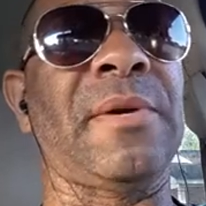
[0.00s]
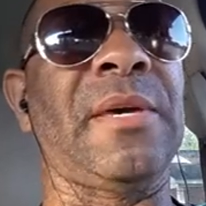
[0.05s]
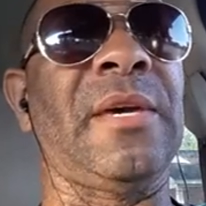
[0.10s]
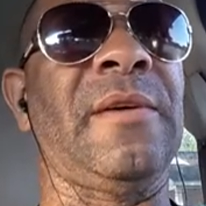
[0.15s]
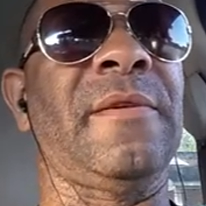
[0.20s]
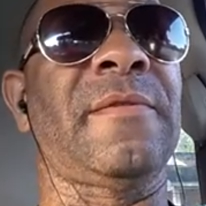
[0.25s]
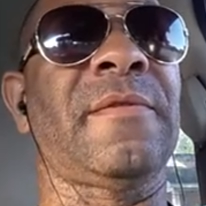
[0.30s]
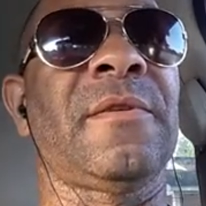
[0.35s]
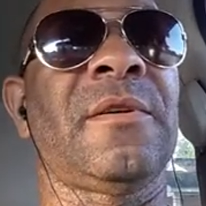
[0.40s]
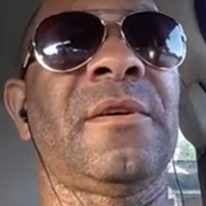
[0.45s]

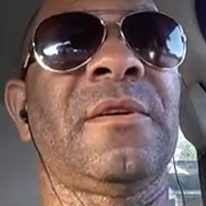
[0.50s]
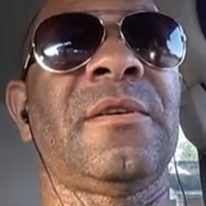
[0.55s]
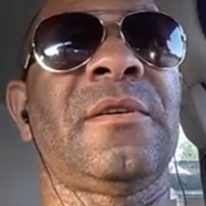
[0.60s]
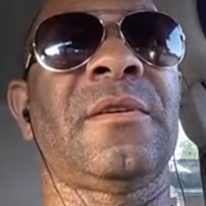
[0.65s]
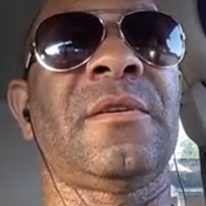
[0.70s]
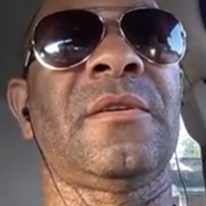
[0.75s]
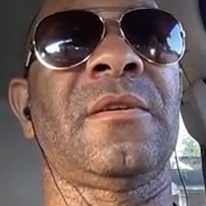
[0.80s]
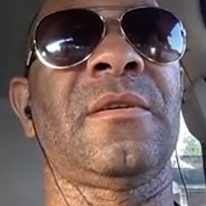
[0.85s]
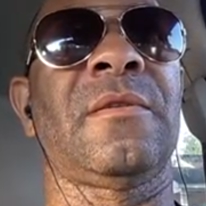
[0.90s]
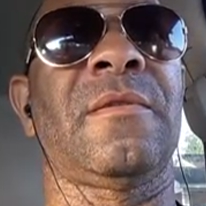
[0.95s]
beef
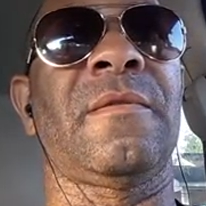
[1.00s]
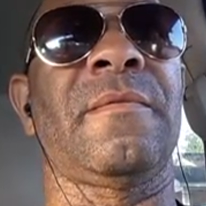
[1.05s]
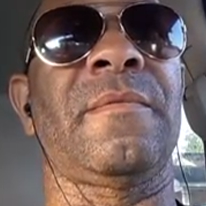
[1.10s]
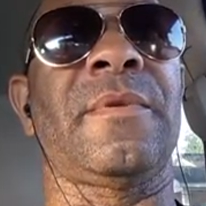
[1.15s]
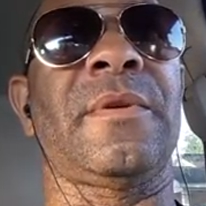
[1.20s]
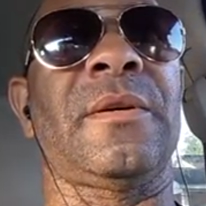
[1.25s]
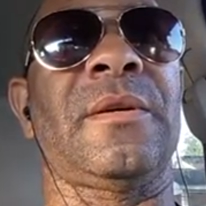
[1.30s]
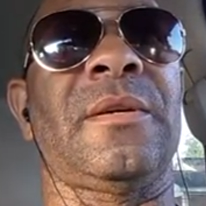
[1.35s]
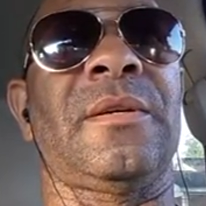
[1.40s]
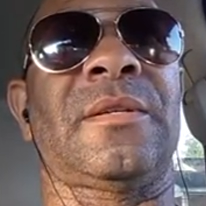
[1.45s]

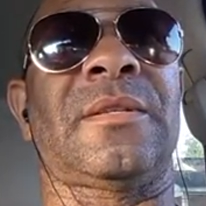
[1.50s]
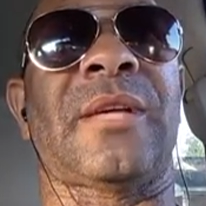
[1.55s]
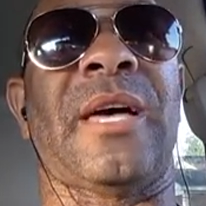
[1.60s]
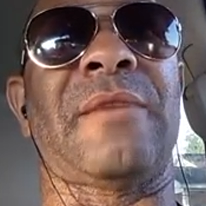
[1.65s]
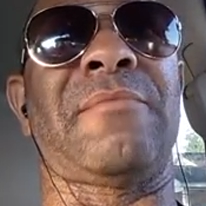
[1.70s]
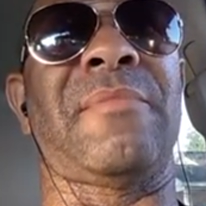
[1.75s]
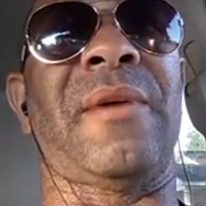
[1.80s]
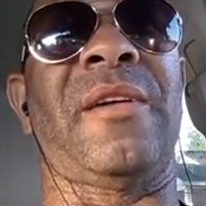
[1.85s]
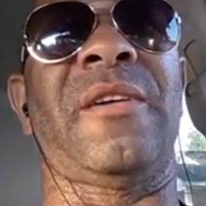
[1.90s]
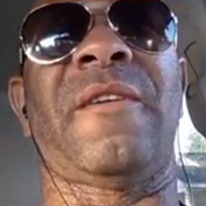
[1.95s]
is
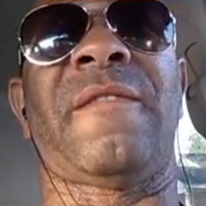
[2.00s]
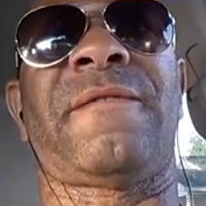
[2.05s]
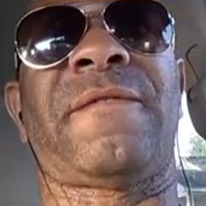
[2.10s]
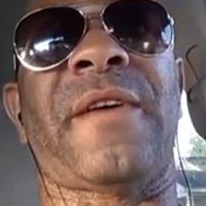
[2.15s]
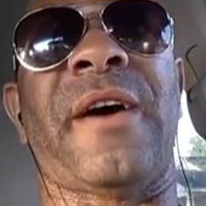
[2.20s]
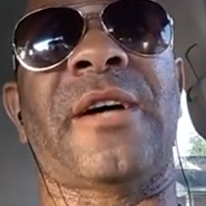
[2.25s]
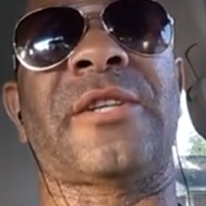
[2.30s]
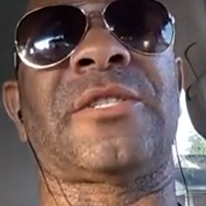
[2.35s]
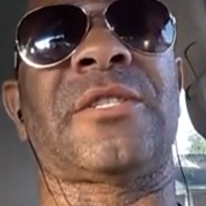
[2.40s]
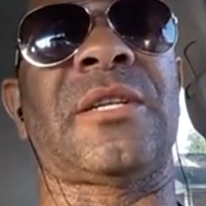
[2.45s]
like
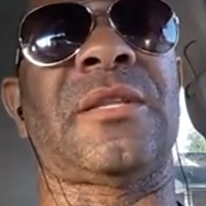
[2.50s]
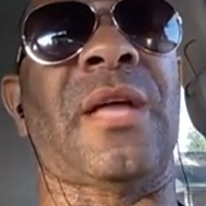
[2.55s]
manufactured.